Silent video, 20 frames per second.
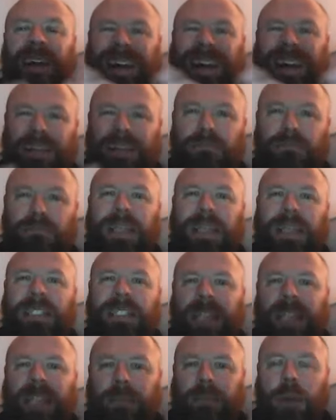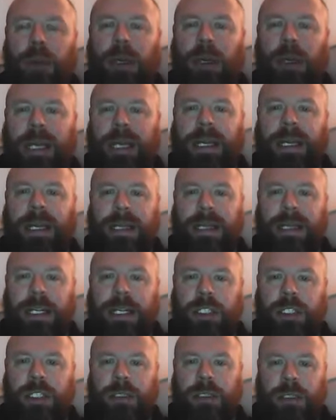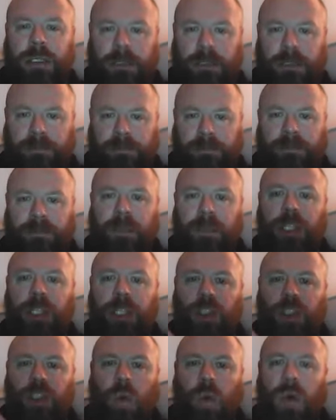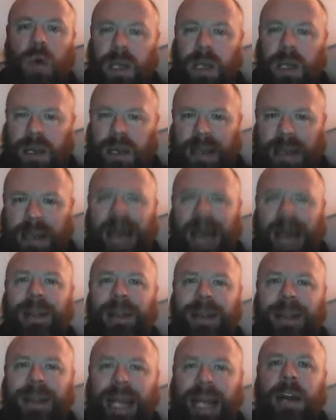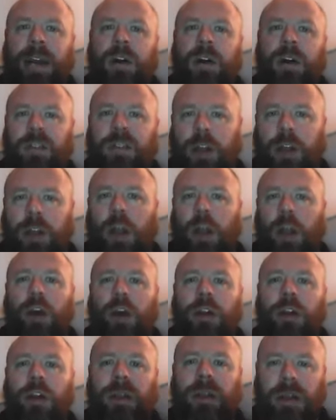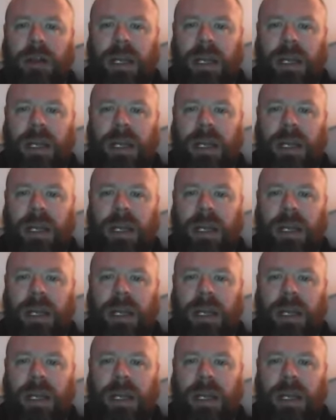and misty, murky conditions. So that layer of cloud